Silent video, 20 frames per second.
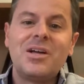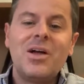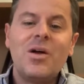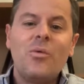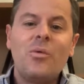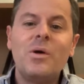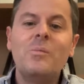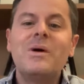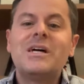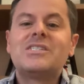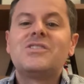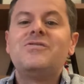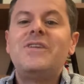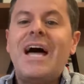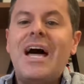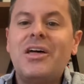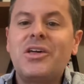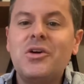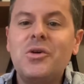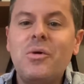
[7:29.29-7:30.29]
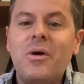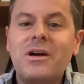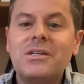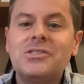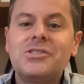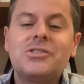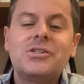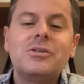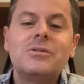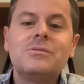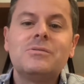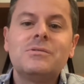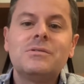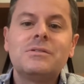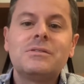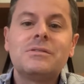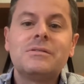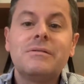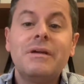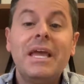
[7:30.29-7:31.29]
We must value our
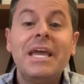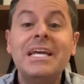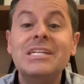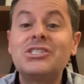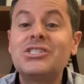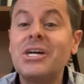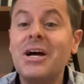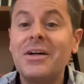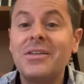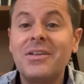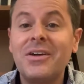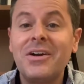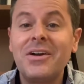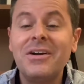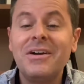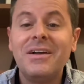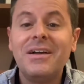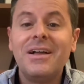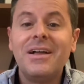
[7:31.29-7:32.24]
students, each other,